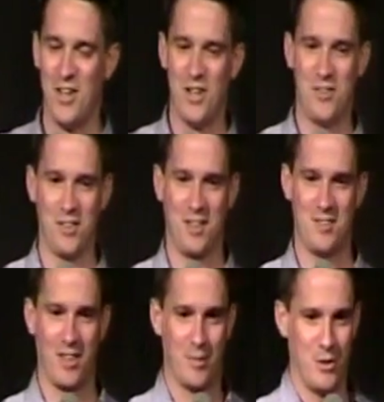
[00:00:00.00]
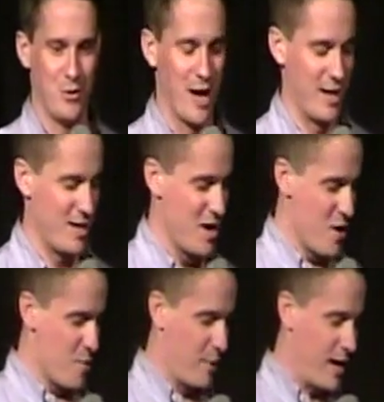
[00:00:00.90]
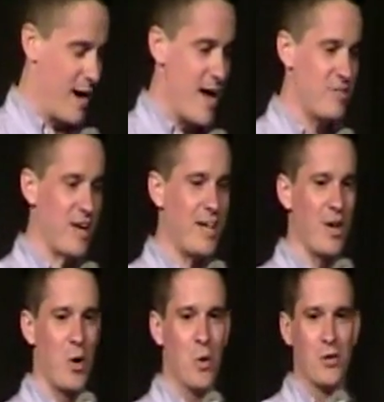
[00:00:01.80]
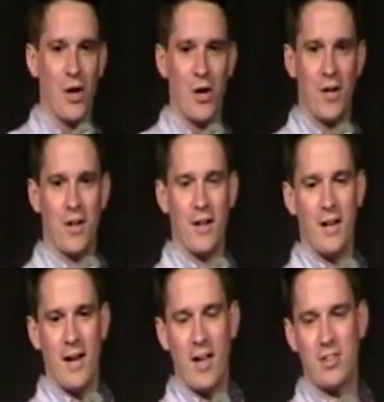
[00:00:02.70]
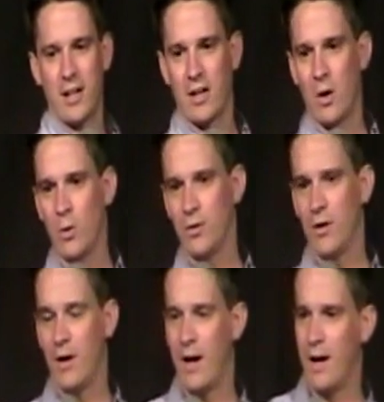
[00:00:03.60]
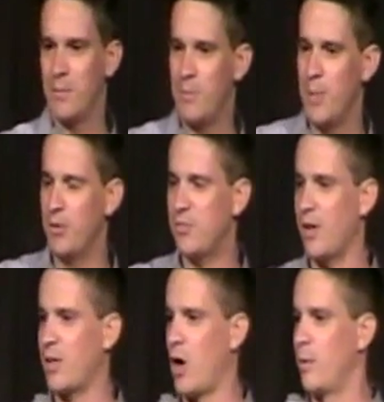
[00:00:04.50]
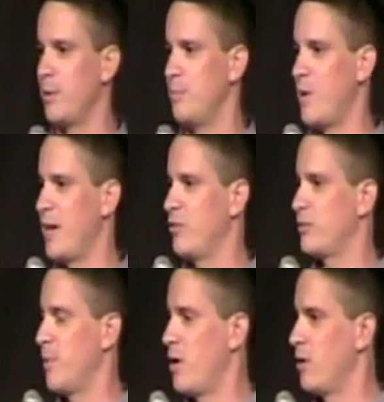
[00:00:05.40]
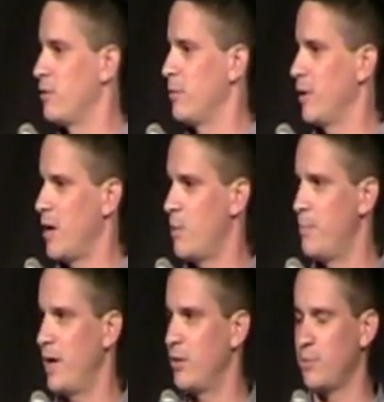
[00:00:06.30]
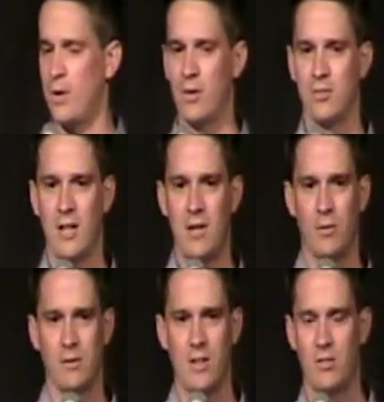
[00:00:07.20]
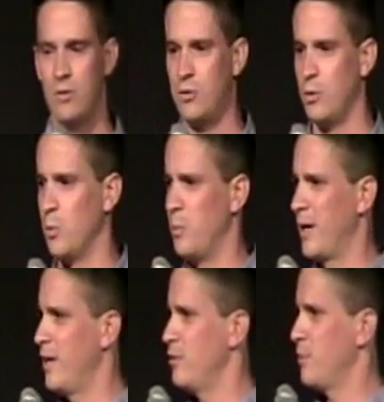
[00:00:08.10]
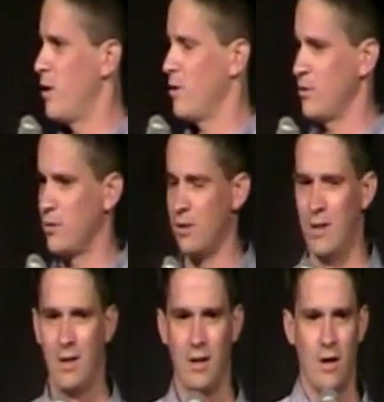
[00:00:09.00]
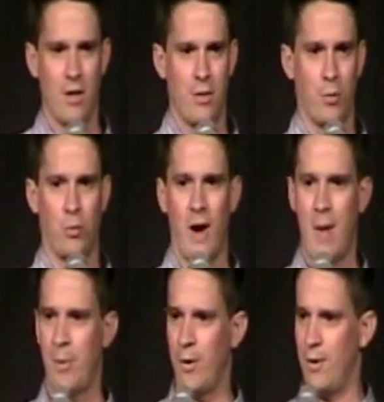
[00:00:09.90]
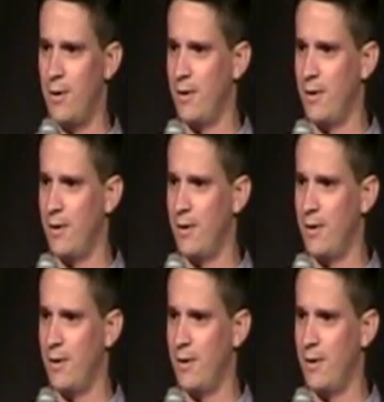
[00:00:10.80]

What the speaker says: It took you a second, you got it. But as I got older, people started calling me Benny Smalls. They're like, oh, Benny Smalls, any relation to Biggie Smalls, the rapper?